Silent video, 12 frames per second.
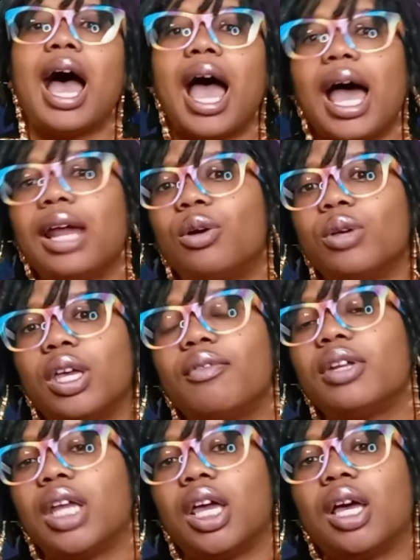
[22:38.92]
I don't give
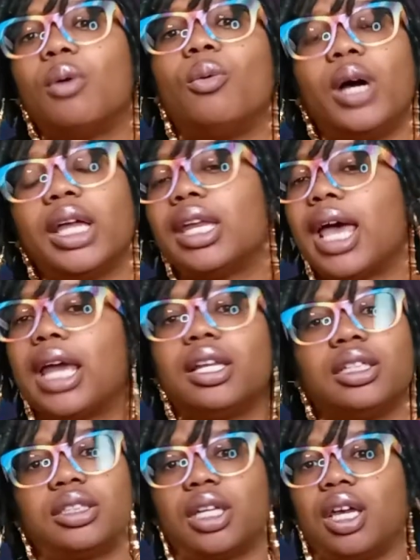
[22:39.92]
a damn what
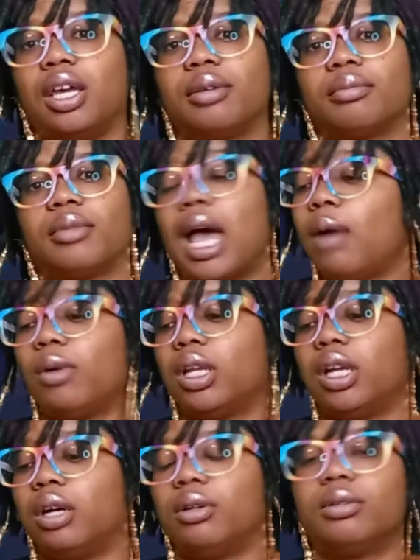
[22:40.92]
Natalie said. I really
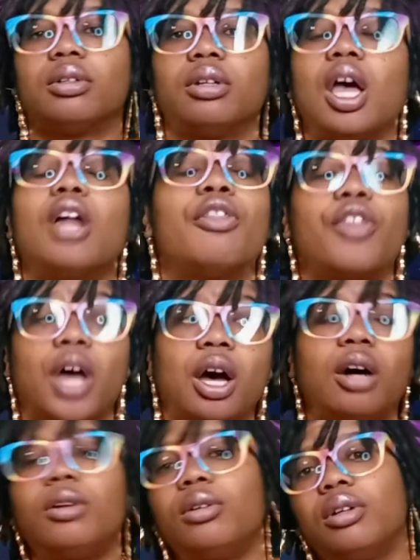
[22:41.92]
don't.
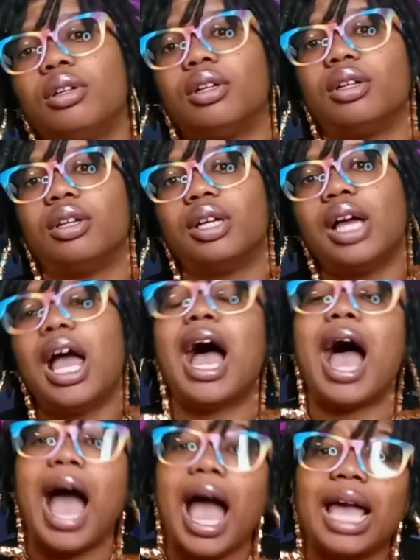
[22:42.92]
Though,
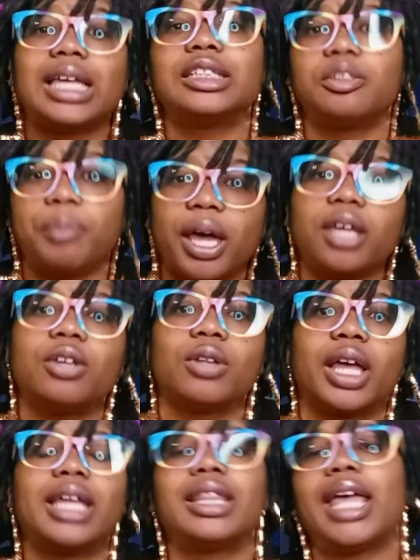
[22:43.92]
I can
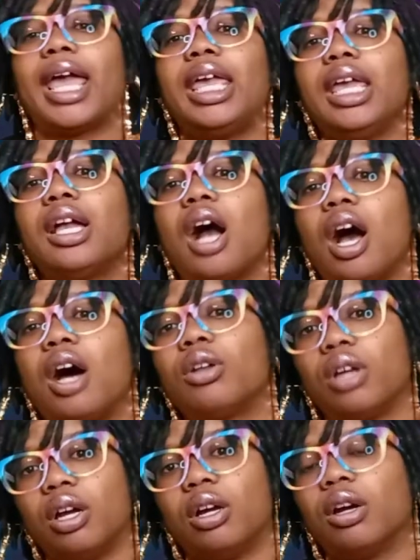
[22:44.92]
speculate that he
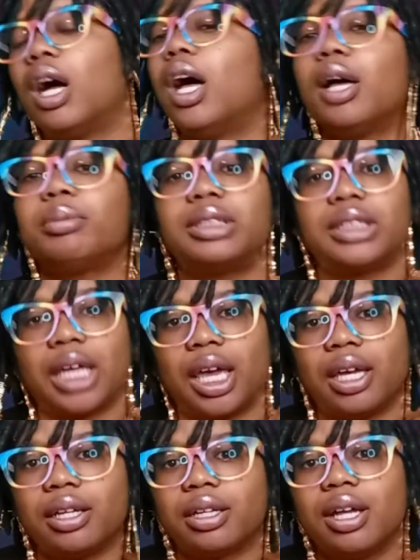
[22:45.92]
called her
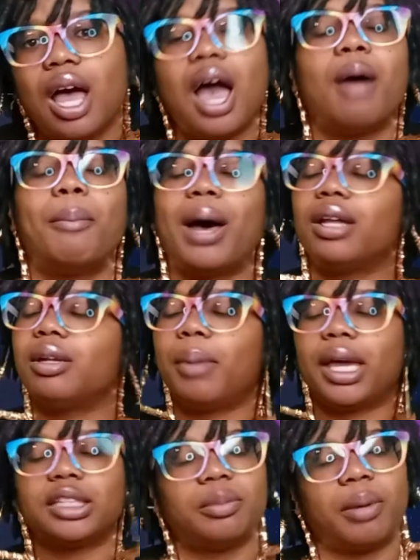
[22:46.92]
upset about the
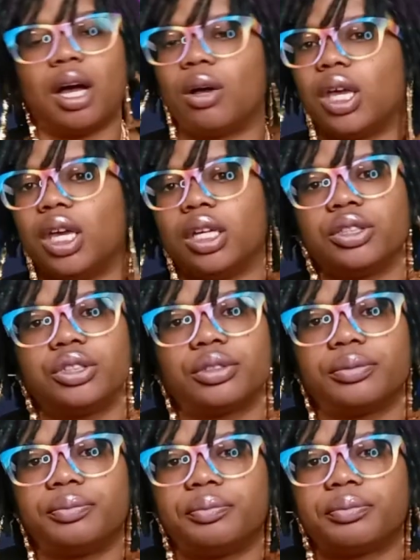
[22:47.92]
baseball ish